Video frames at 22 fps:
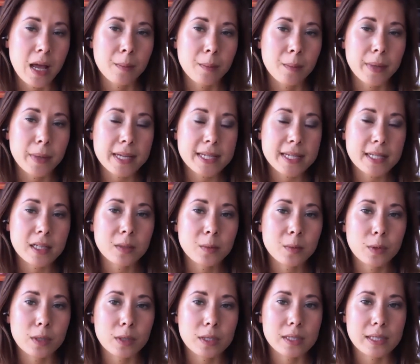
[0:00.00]
Basically,
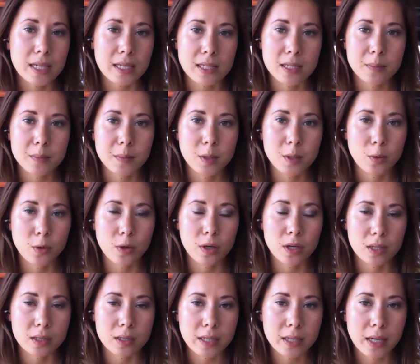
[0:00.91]
what sesame
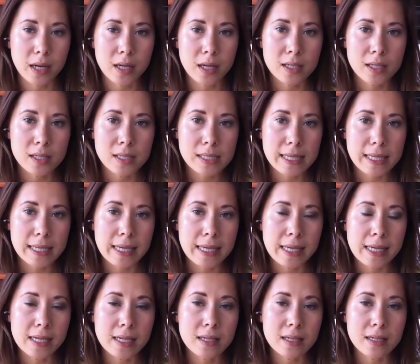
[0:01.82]
oil does
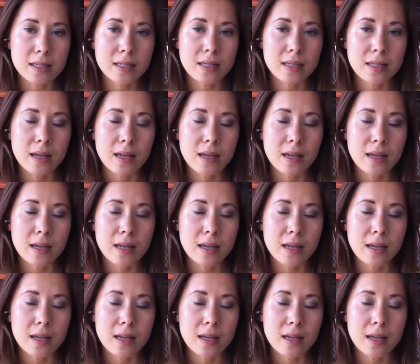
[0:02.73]
is